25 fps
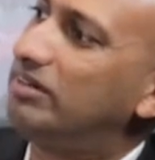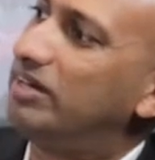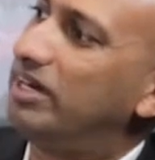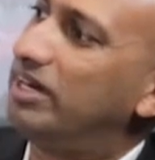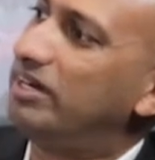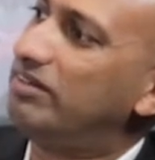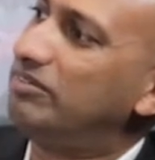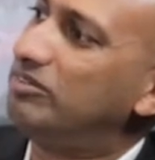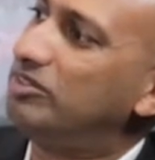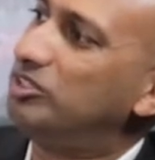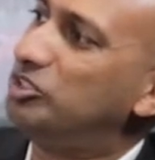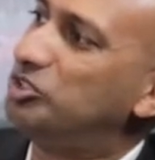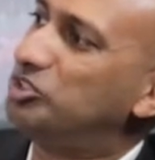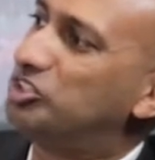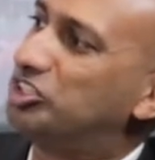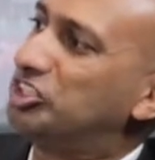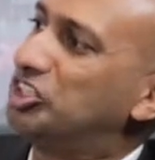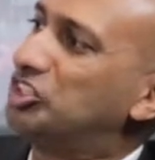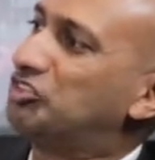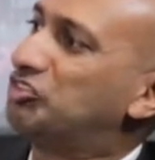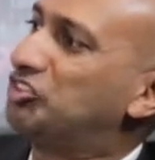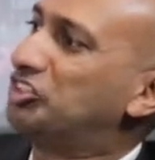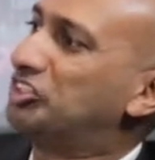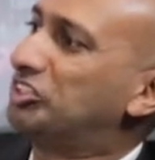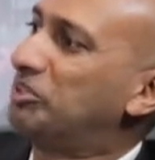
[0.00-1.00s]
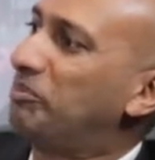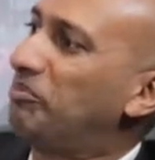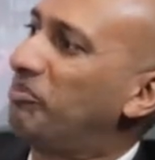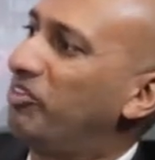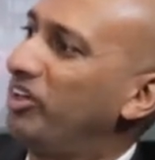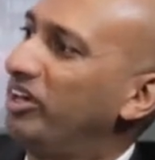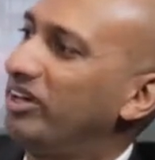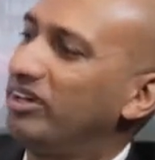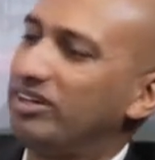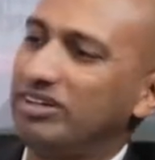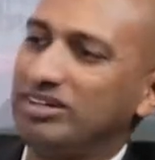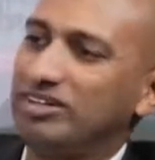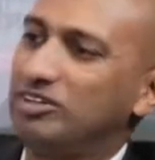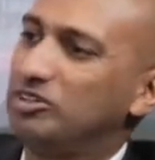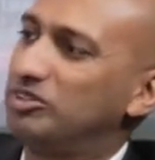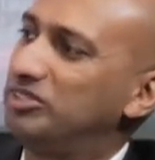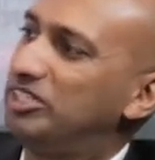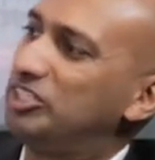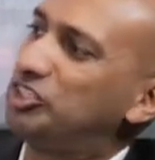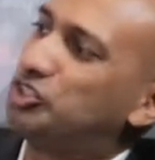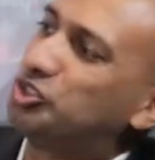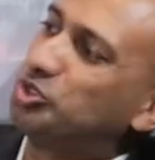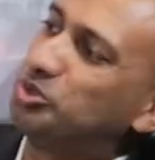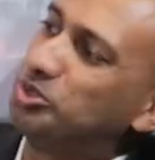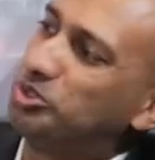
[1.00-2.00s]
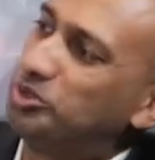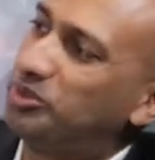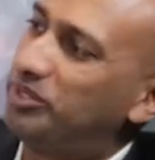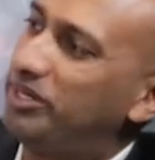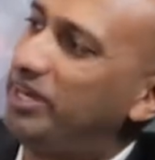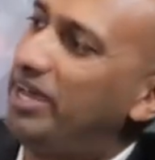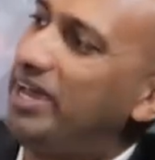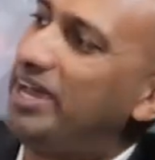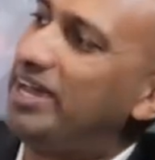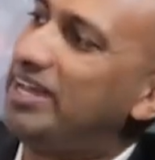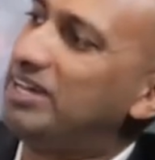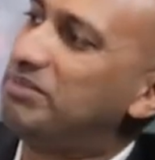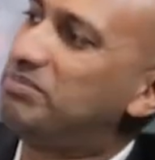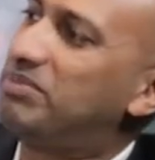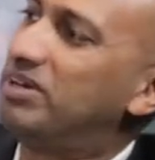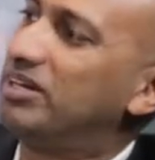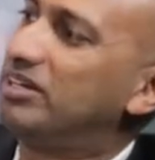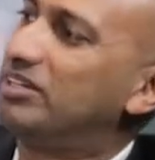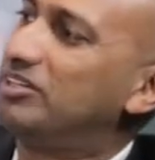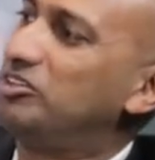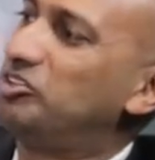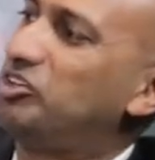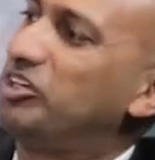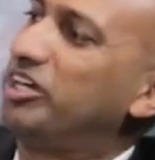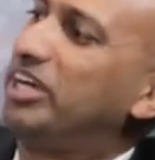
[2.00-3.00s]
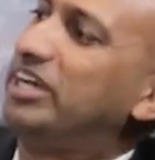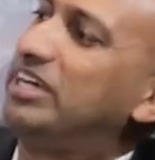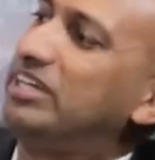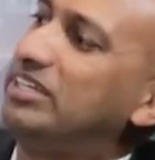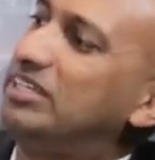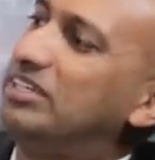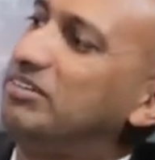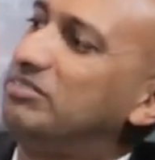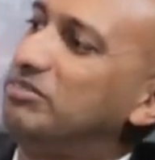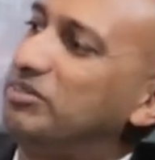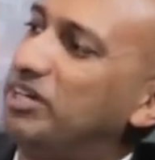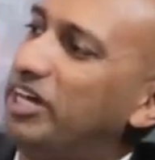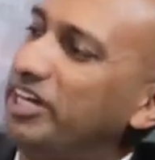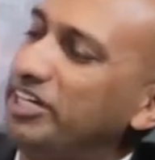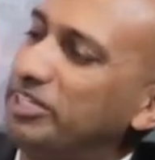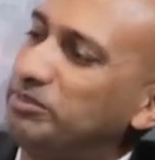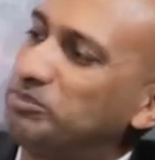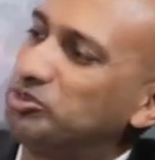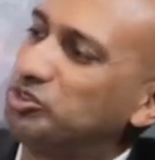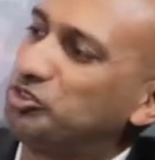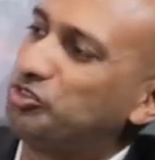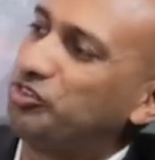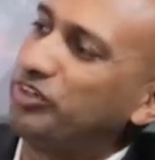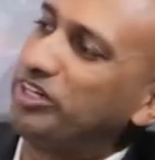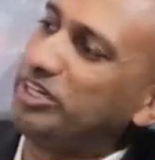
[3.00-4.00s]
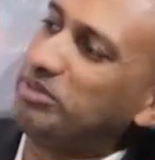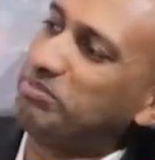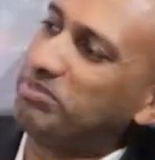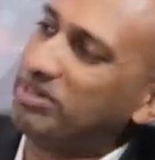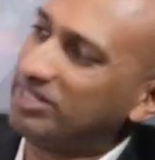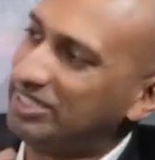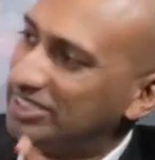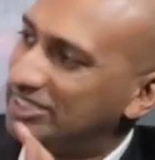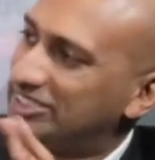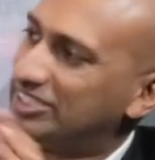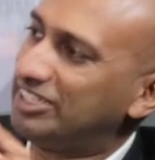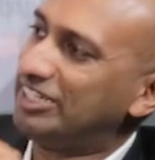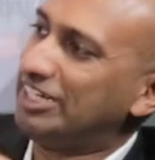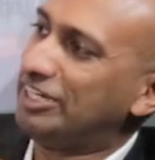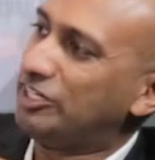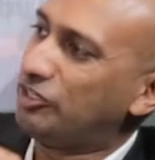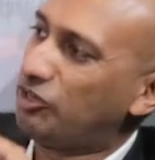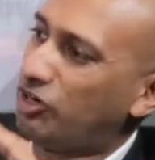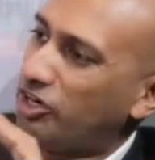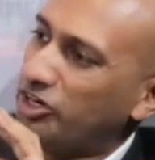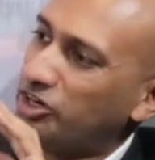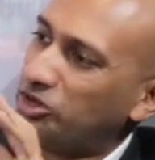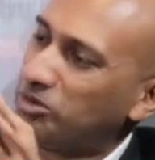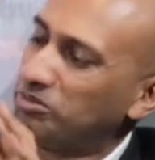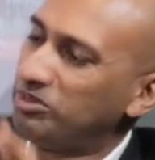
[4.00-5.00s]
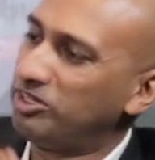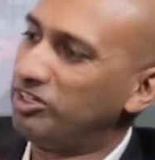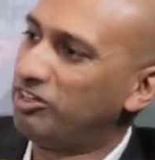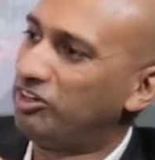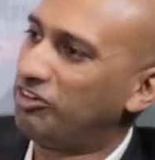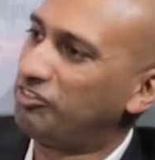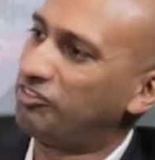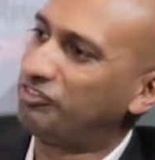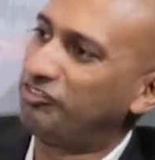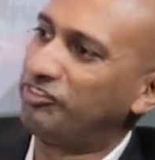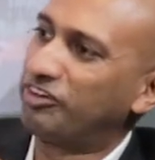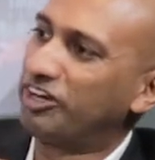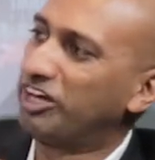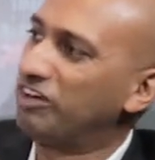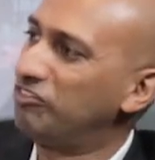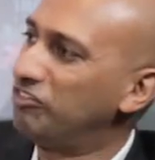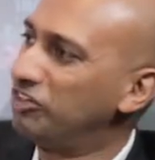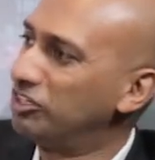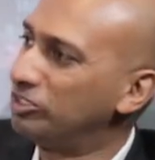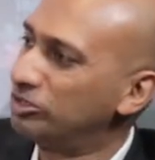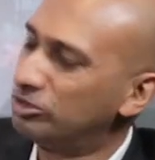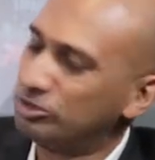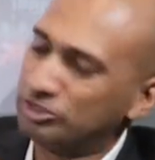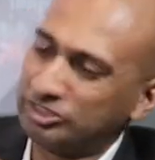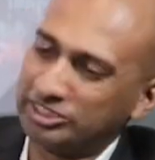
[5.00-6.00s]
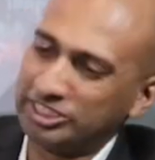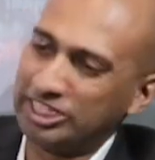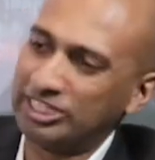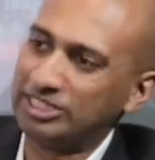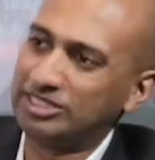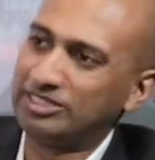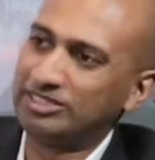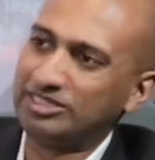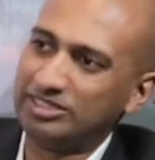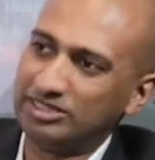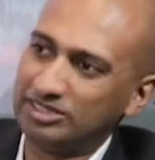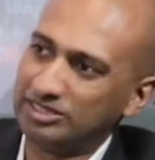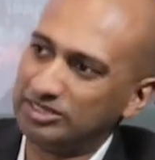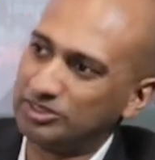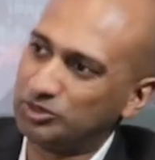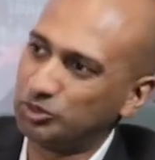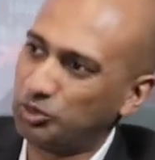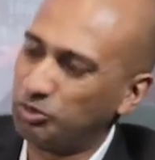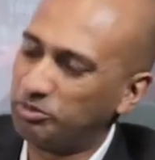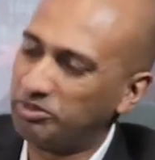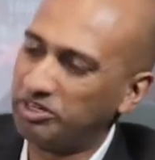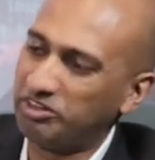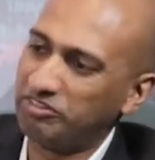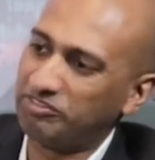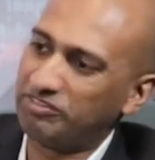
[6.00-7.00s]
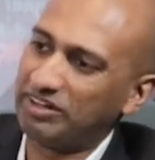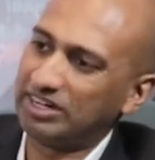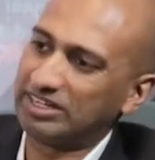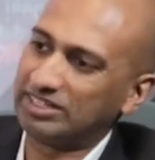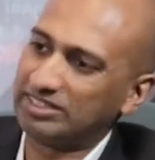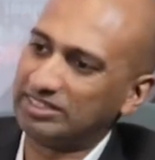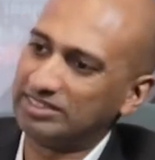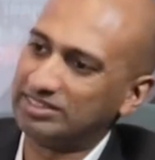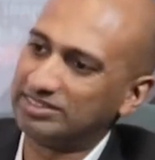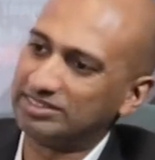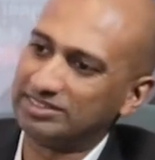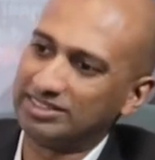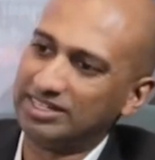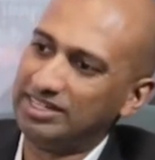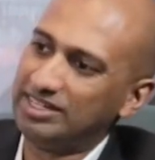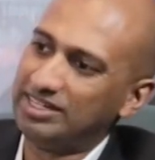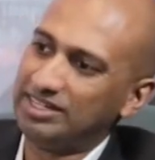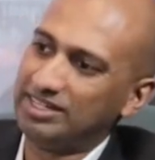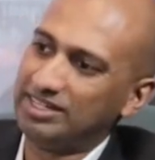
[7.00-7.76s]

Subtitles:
right? When you search for something, you know, they show you an ad, but you get the items free, but it's an economy of reviews and so many factors